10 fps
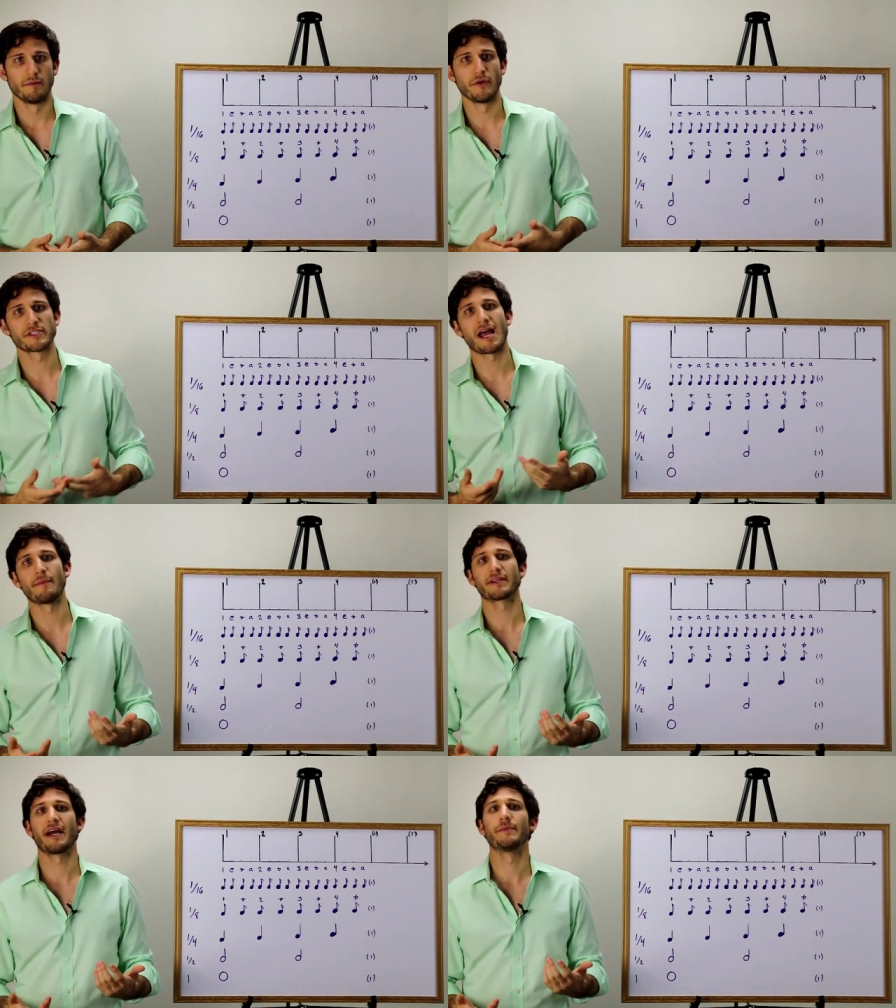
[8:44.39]
Most
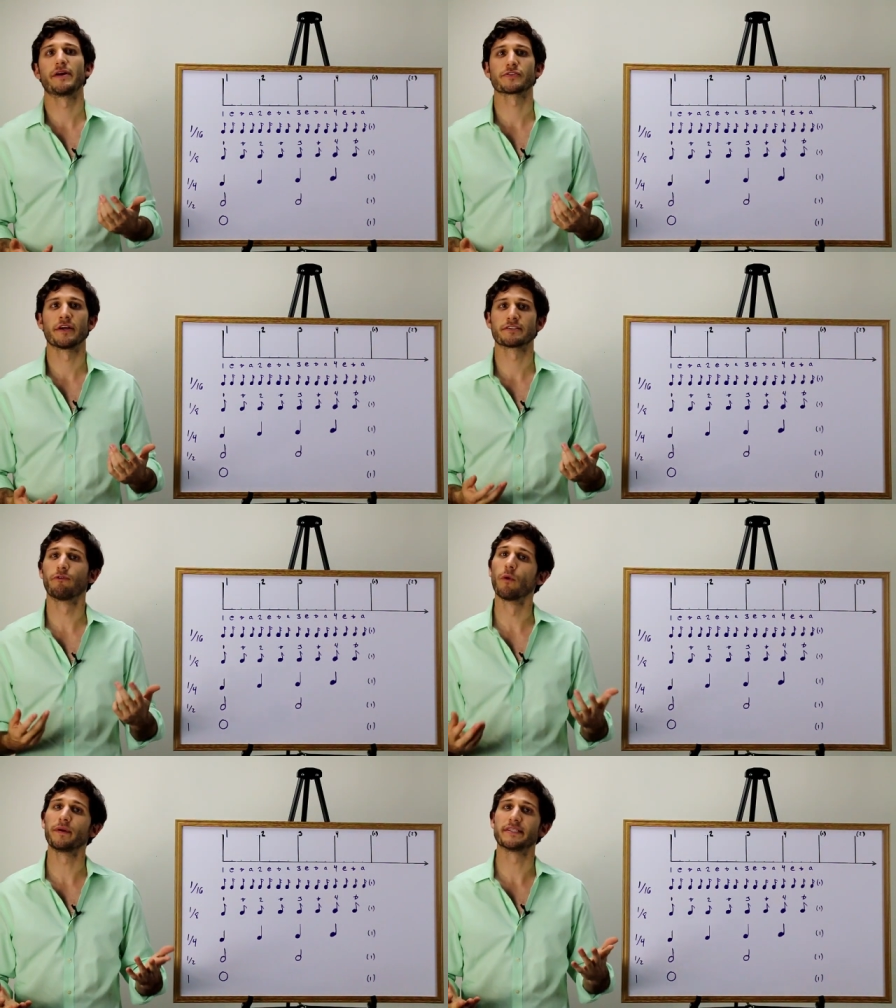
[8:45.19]
common kind of measure has
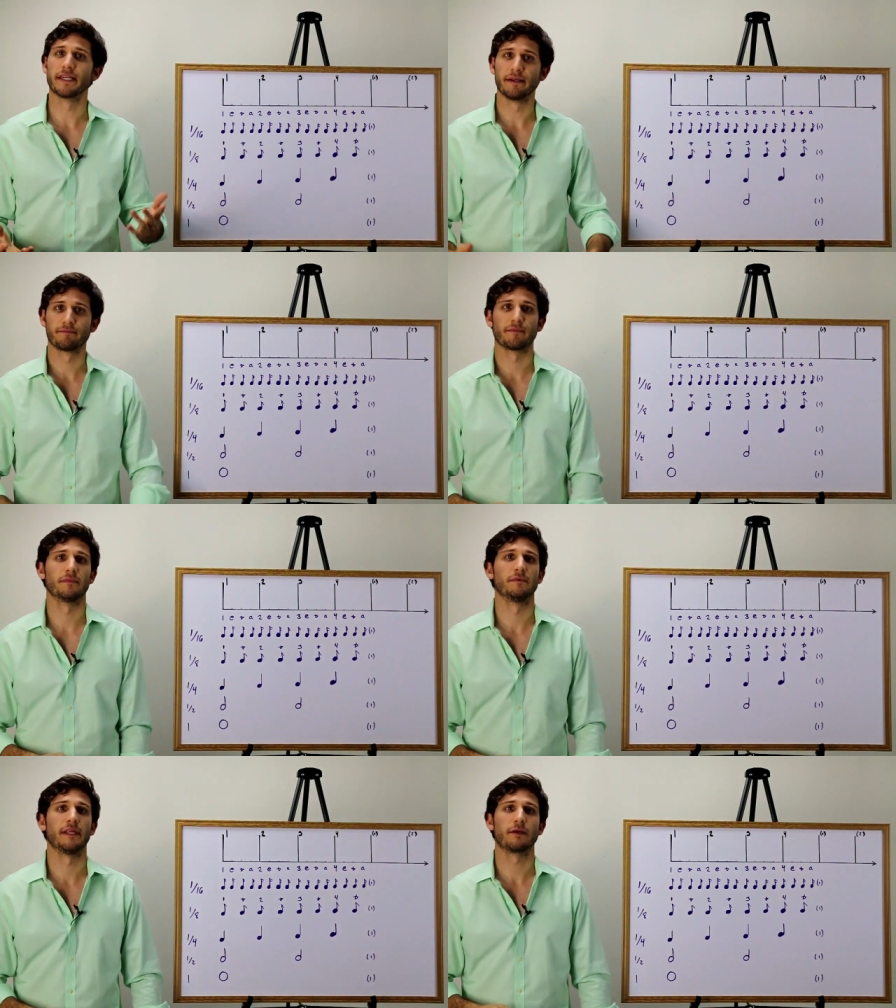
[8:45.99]
4 beats in it,
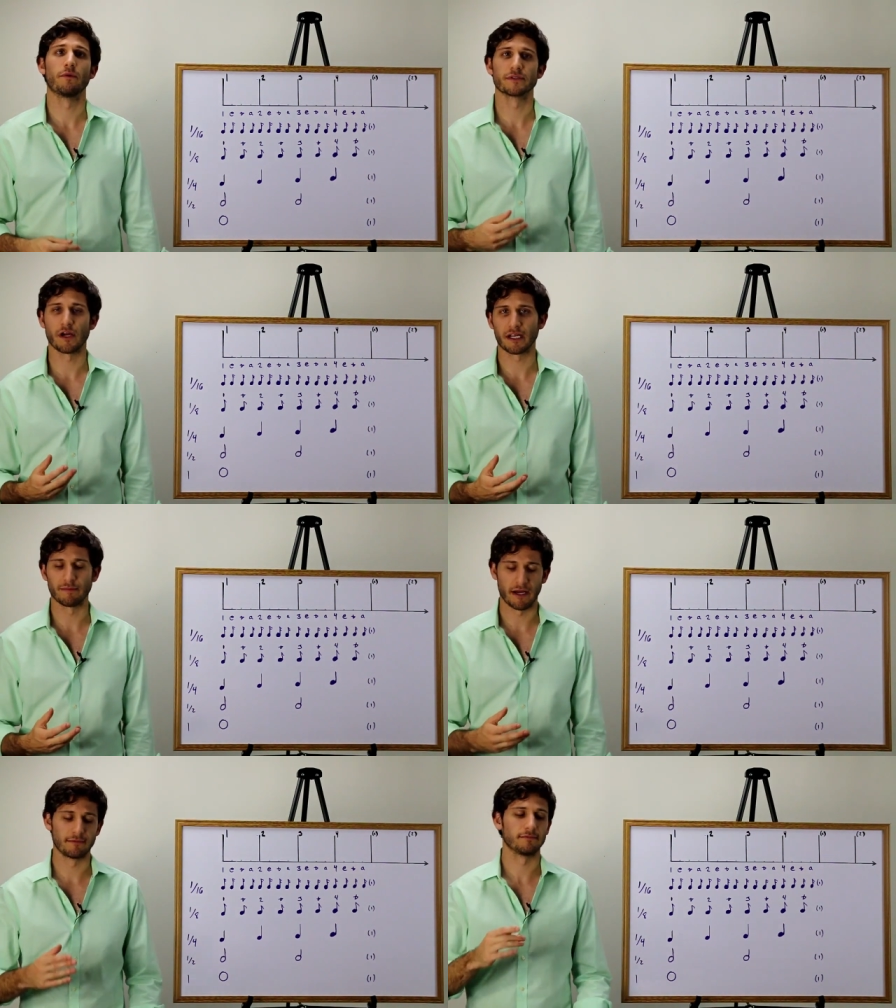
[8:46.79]
like we've been talking
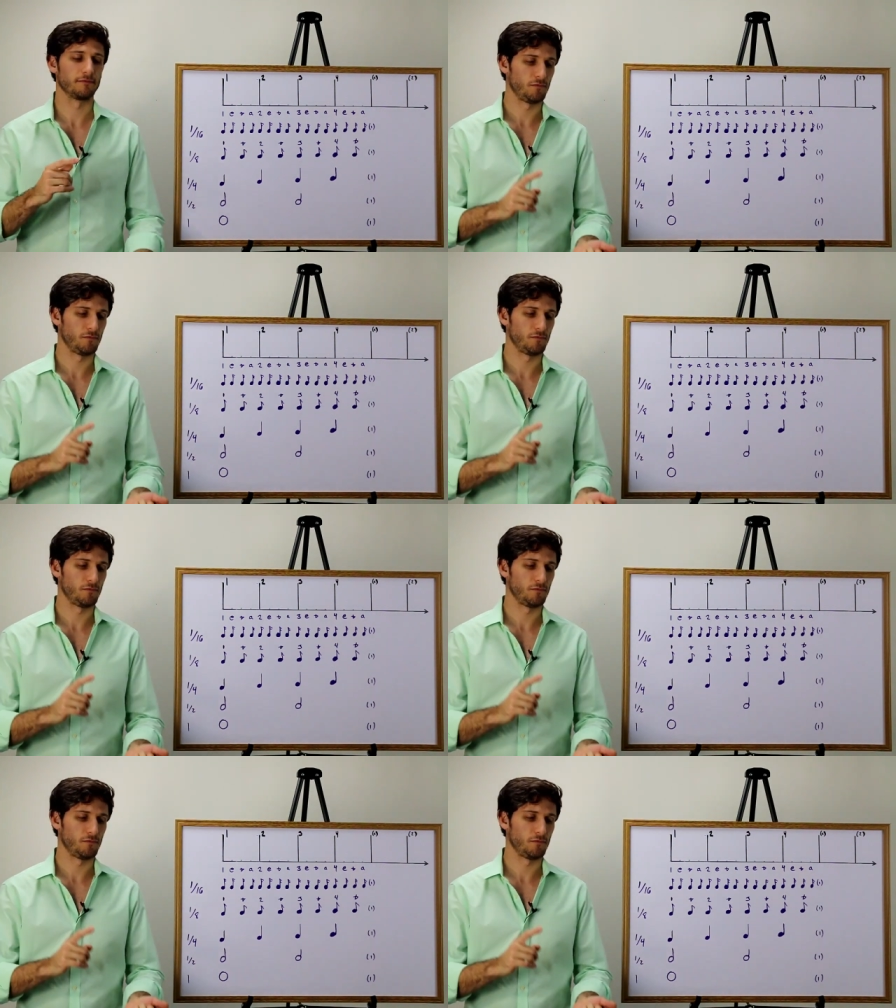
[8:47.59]
about.